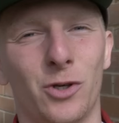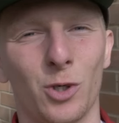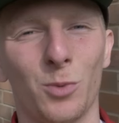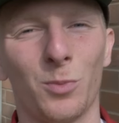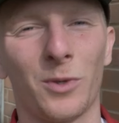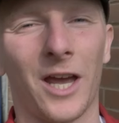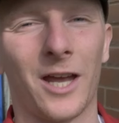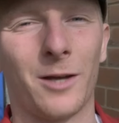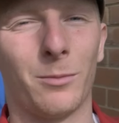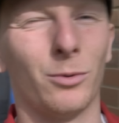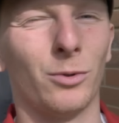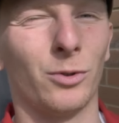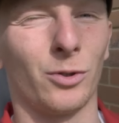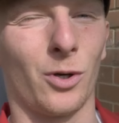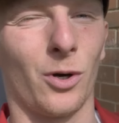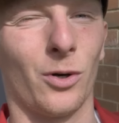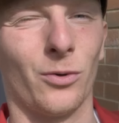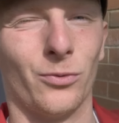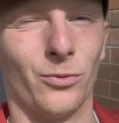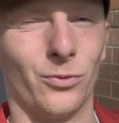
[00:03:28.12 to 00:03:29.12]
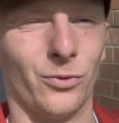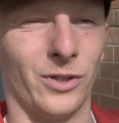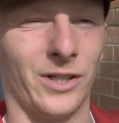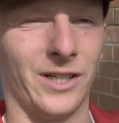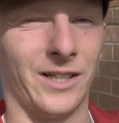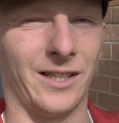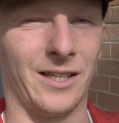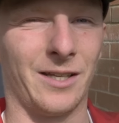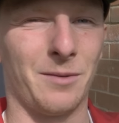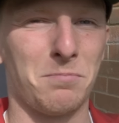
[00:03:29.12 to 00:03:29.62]
jump cable got
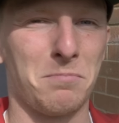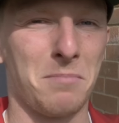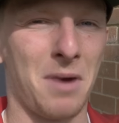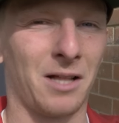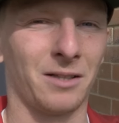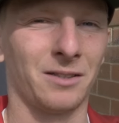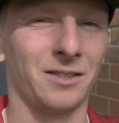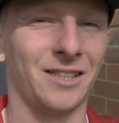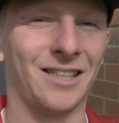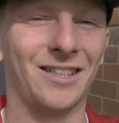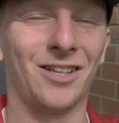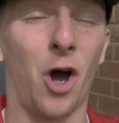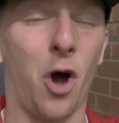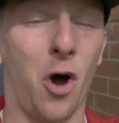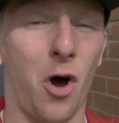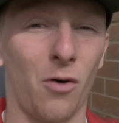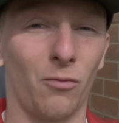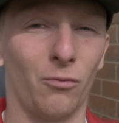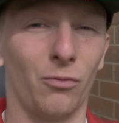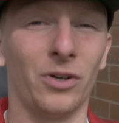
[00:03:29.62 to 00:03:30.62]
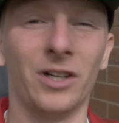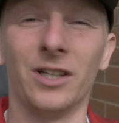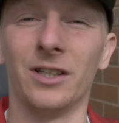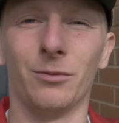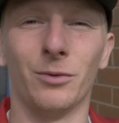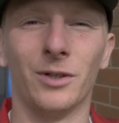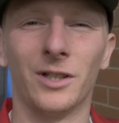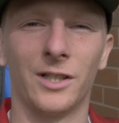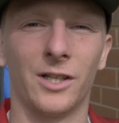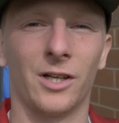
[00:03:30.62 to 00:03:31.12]
really melted,
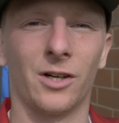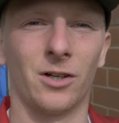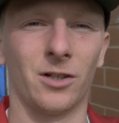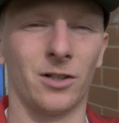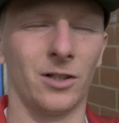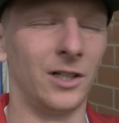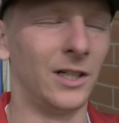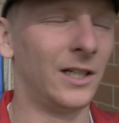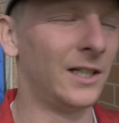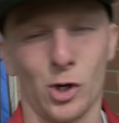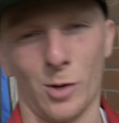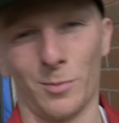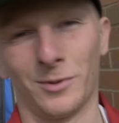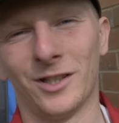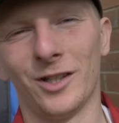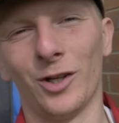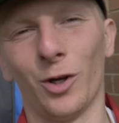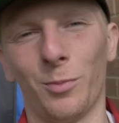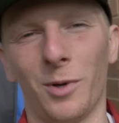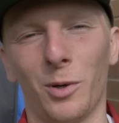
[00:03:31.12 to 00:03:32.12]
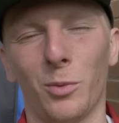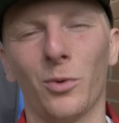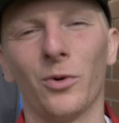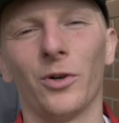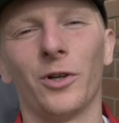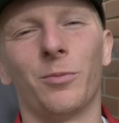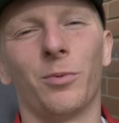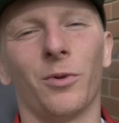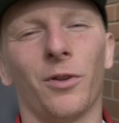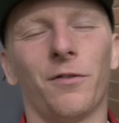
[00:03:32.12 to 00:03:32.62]
really hot. So I'm a little bit
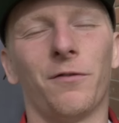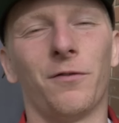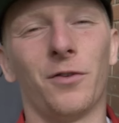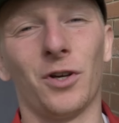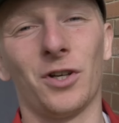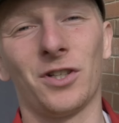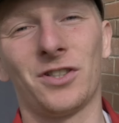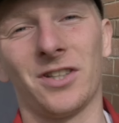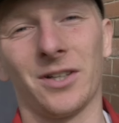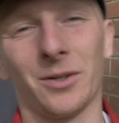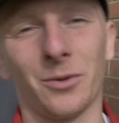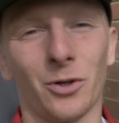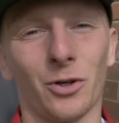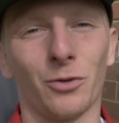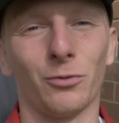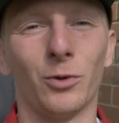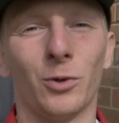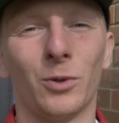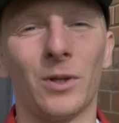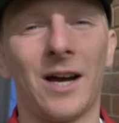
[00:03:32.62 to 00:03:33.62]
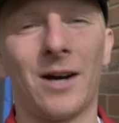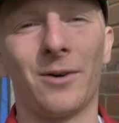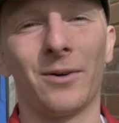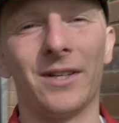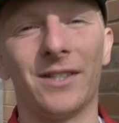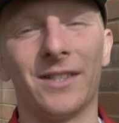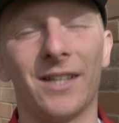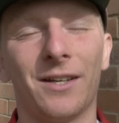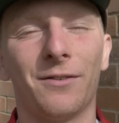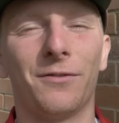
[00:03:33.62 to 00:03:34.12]
worried, but the first thing I'm gonna rule out
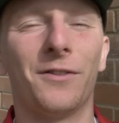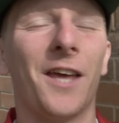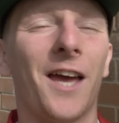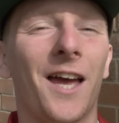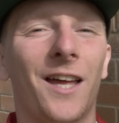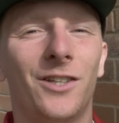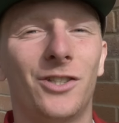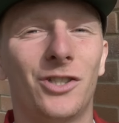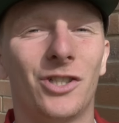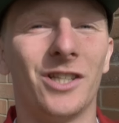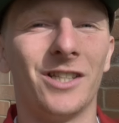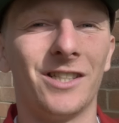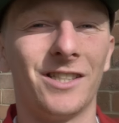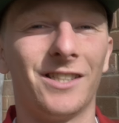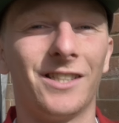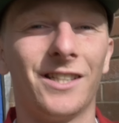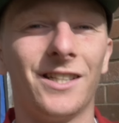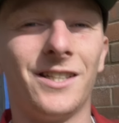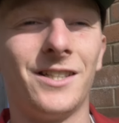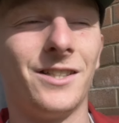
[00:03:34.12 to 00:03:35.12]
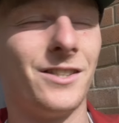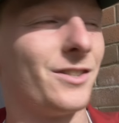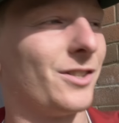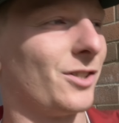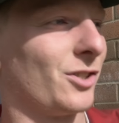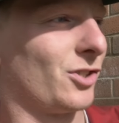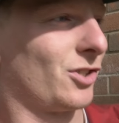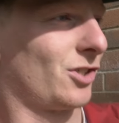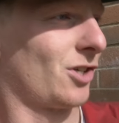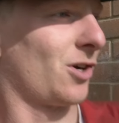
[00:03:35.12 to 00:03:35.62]
is if the engine is
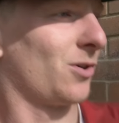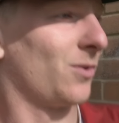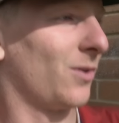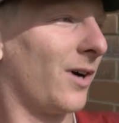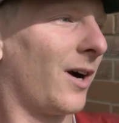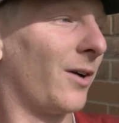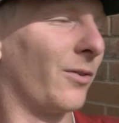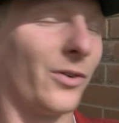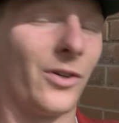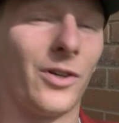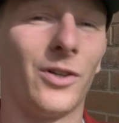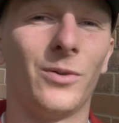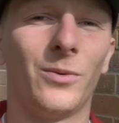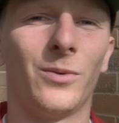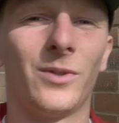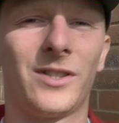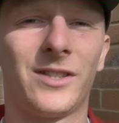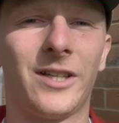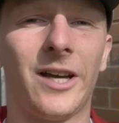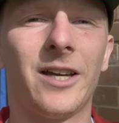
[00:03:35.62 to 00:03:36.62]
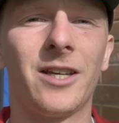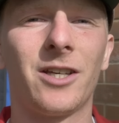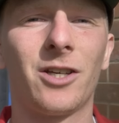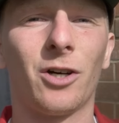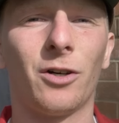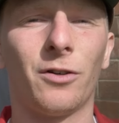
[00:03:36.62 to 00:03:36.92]
seized. So I'm gonna take